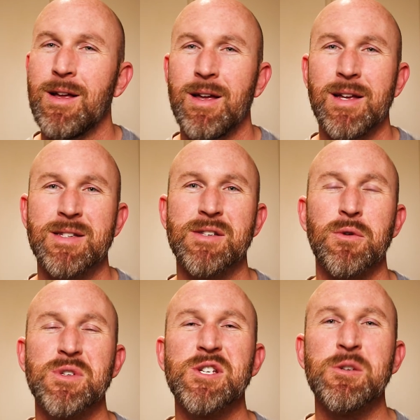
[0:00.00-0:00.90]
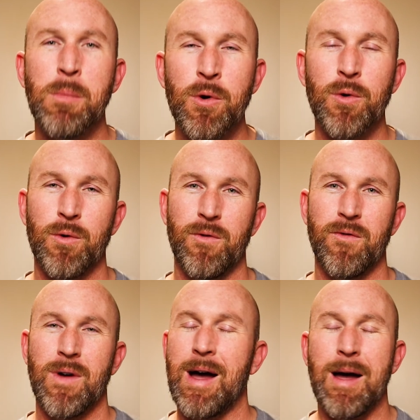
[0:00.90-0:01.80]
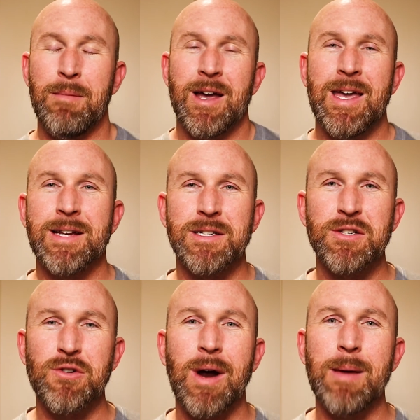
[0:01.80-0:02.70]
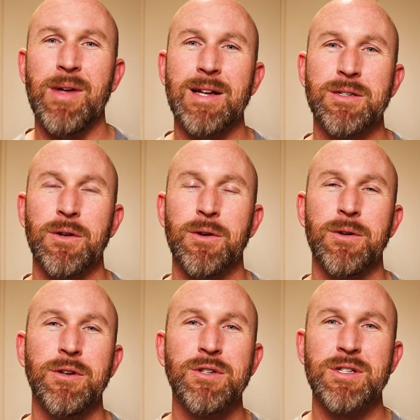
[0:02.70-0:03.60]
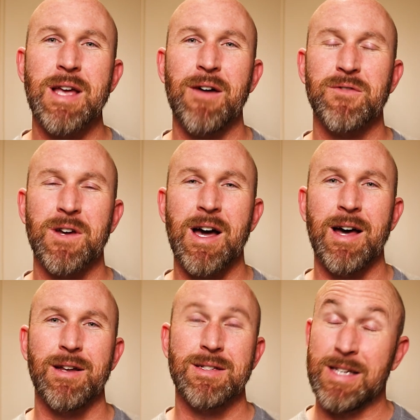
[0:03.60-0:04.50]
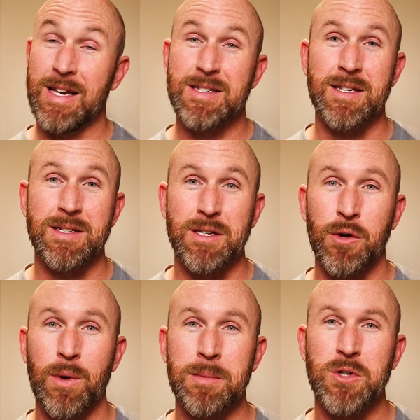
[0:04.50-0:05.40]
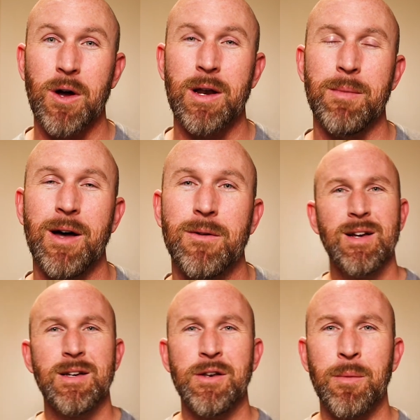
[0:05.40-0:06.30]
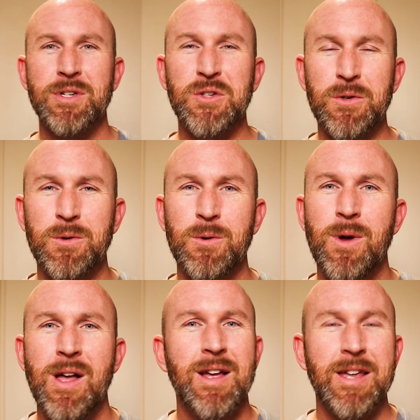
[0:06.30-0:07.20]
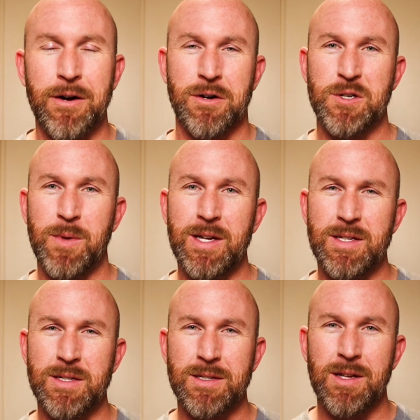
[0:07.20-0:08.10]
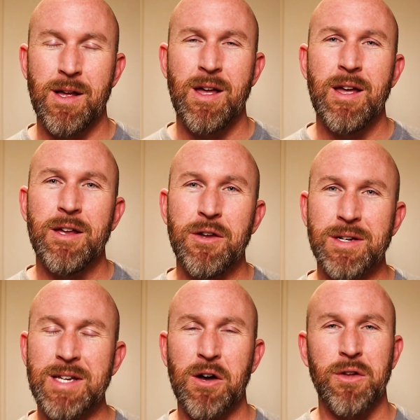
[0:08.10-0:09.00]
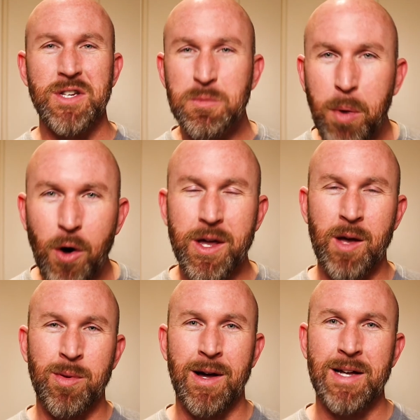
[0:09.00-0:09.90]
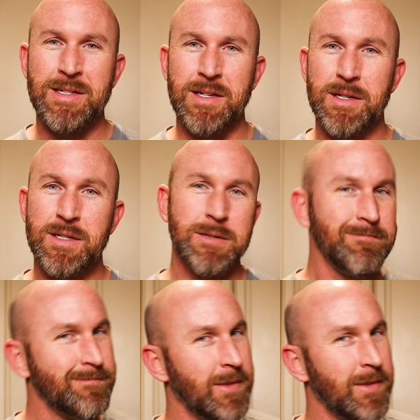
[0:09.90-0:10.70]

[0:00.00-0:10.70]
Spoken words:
It's so smooth. I mean, I can't describe that to you. You just have to kind of taste it to know what I'm talking about. Number two, counter space. You can take all these bulky appliances,